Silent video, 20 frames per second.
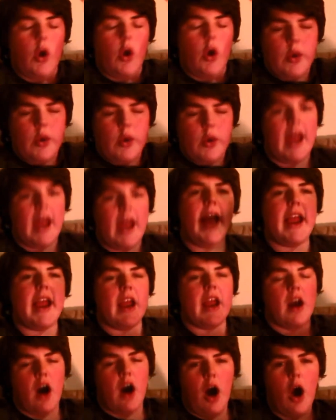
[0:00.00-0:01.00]

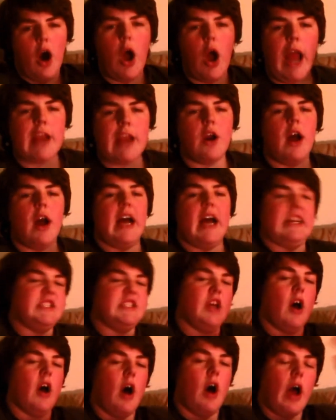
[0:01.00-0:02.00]
Okay, hi
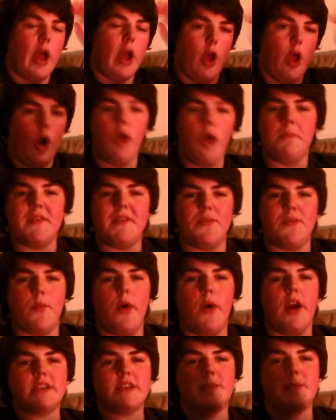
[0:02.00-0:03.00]
guys. I hope this
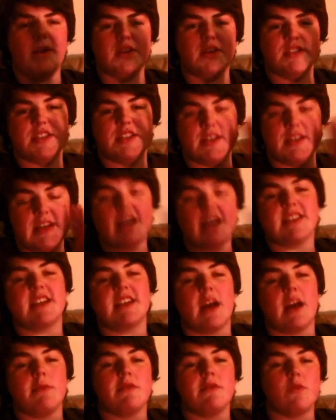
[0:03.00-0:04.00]
works because the
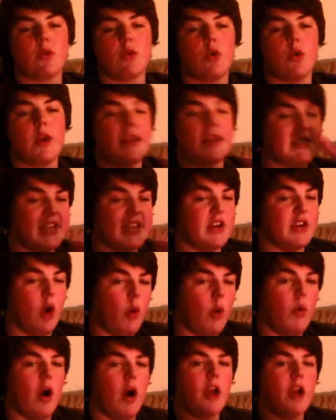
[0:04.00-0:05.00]
last couple of recordings did
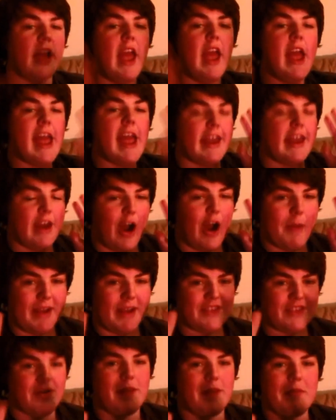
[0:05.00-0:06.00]
not work, and now
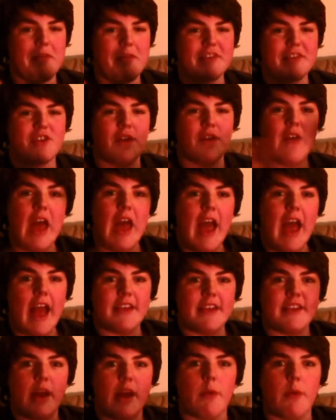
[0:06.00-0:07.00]
I'm extremely pissed off.
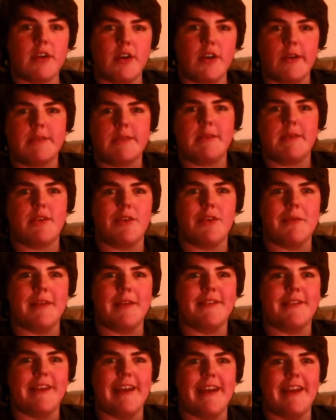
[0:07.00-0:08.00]
And today we're going to be talking
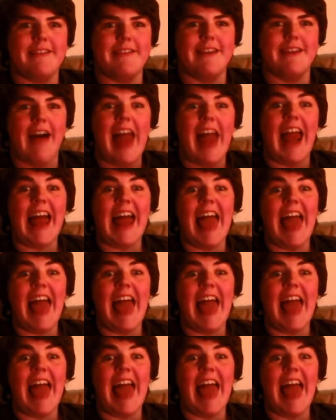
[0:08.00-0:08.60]
about the seed eater.